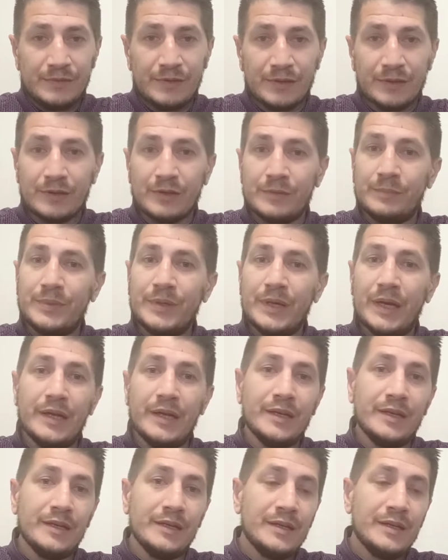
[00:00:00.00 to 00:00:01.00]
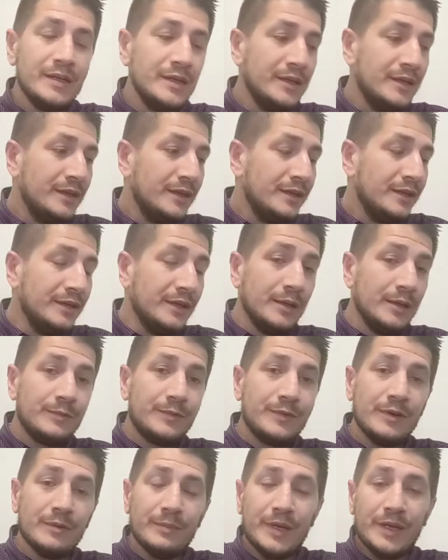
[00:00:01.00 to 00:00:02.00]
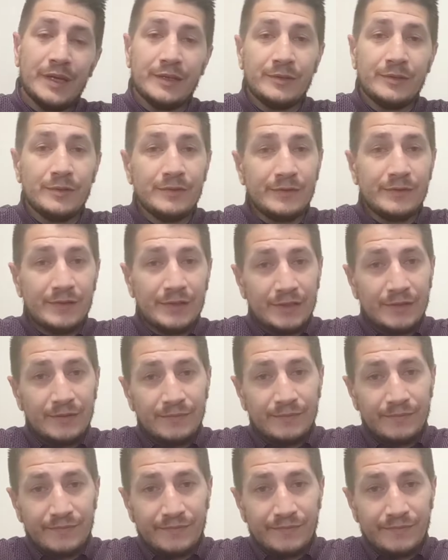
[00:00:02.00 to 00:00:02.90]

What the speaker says: It could be any name from A to Z.